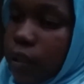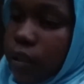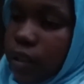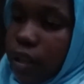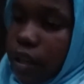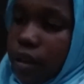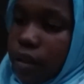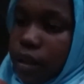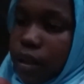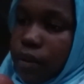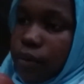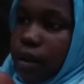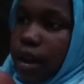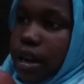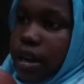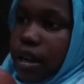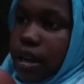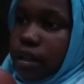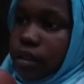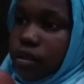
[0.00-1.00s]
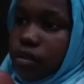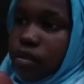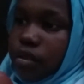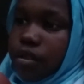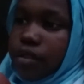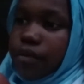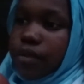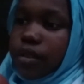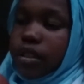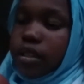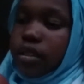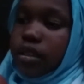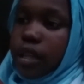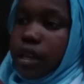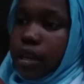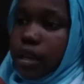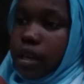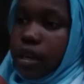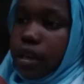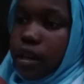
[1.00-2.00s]
See? Right now, it's not even
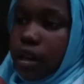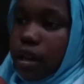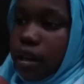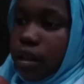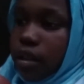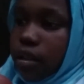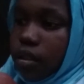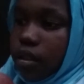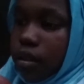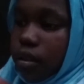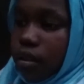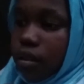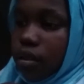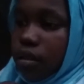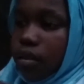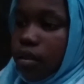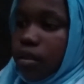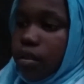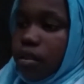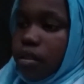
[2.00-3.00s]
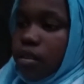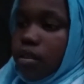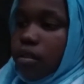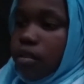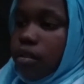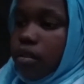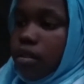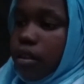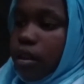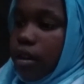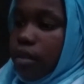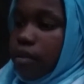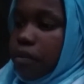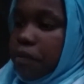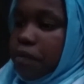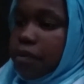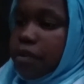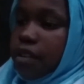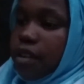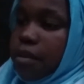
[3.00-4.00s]
sticking, guys. Look, I'll
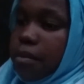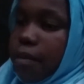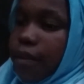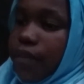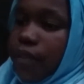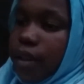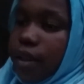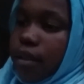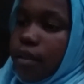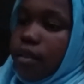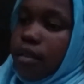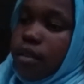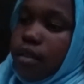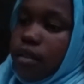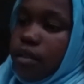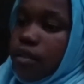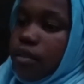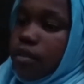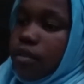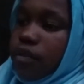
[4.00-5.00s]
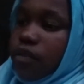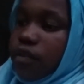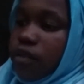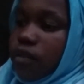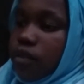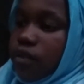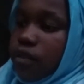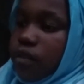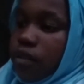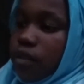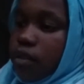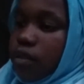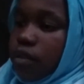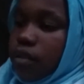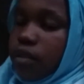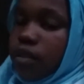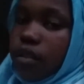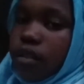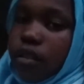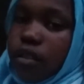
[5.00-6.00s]
even show you my finger.
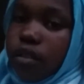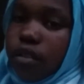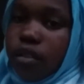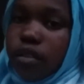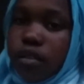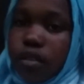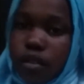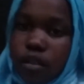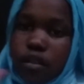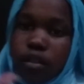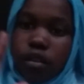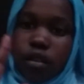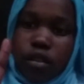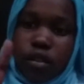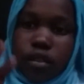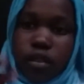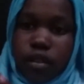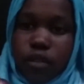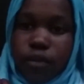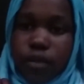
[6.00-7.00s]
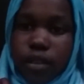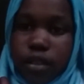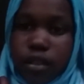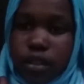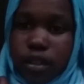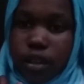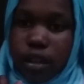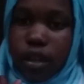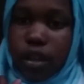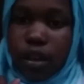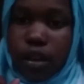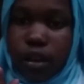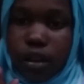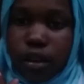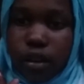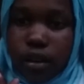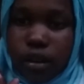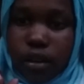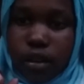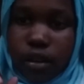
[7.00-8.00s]
Look, not even sticky.
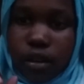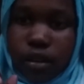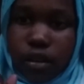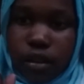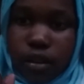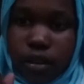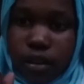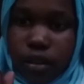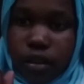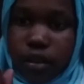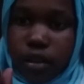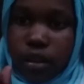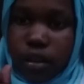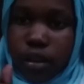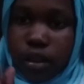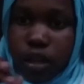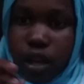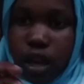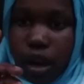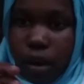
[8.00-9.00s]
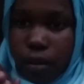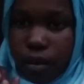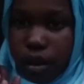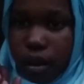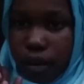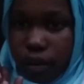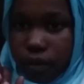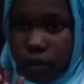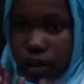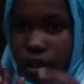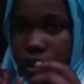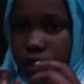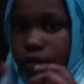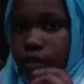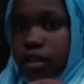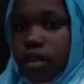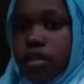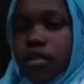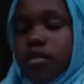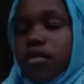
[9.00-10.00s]
I'll do it with this
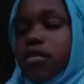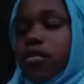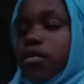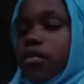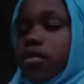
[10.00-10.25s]
finger.